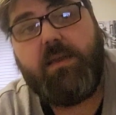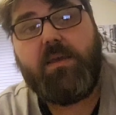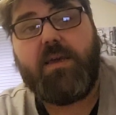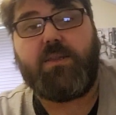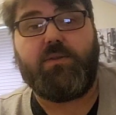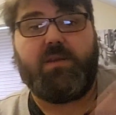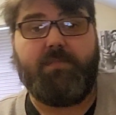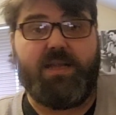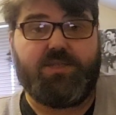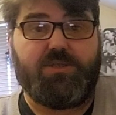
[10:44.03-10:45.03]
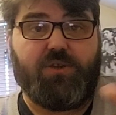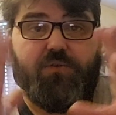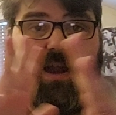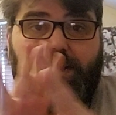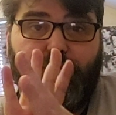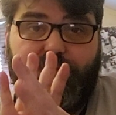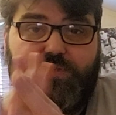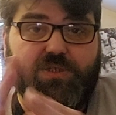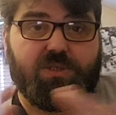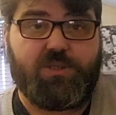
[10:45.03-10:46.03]
and you can imagine the crowd would have
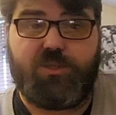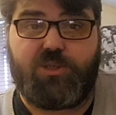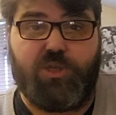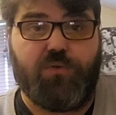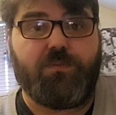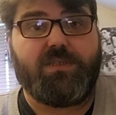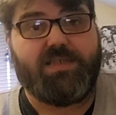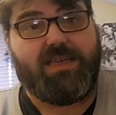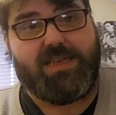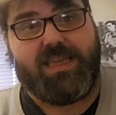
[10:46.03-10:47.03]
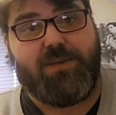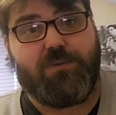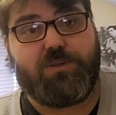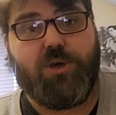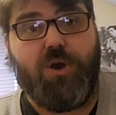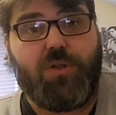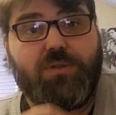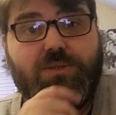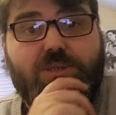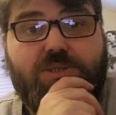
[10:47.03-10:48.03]
just consumed, and he was gone.
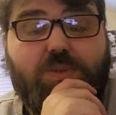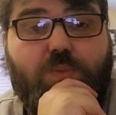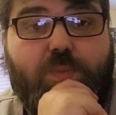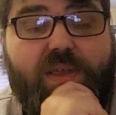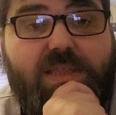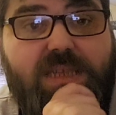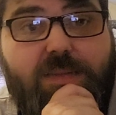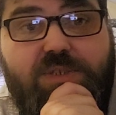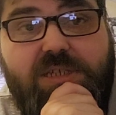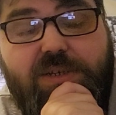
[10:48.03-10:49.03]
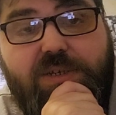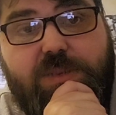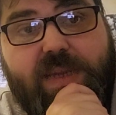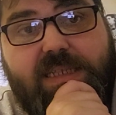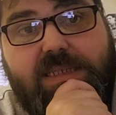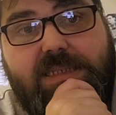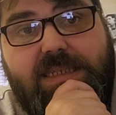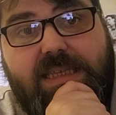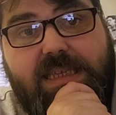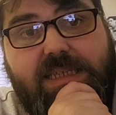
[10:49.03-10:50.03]
So by the time she looks back to see
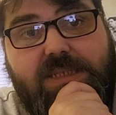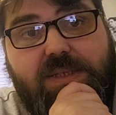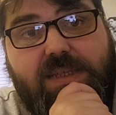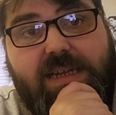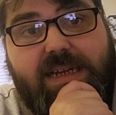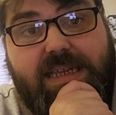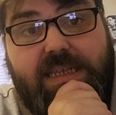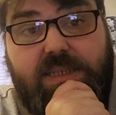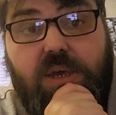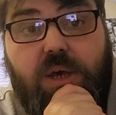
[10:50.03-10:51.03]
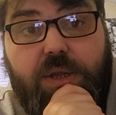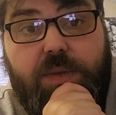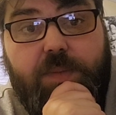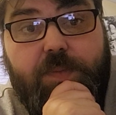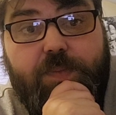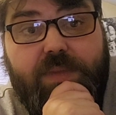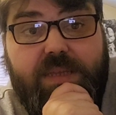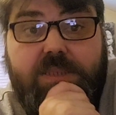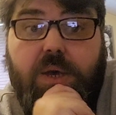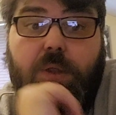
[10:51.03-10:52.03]
that he's not there, he's gone.
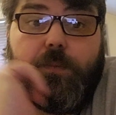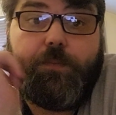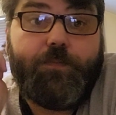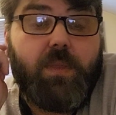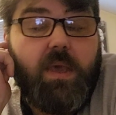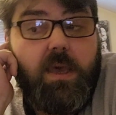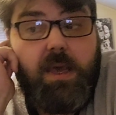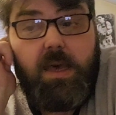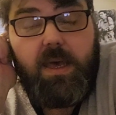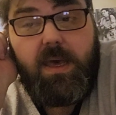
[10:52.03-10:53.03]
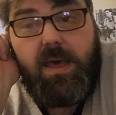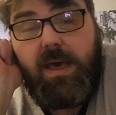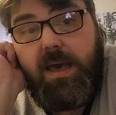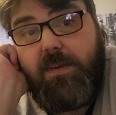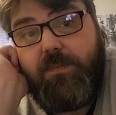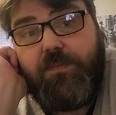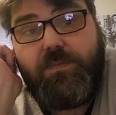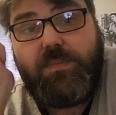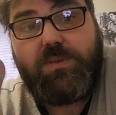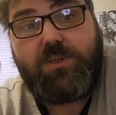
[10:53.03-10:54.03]
He's gone. So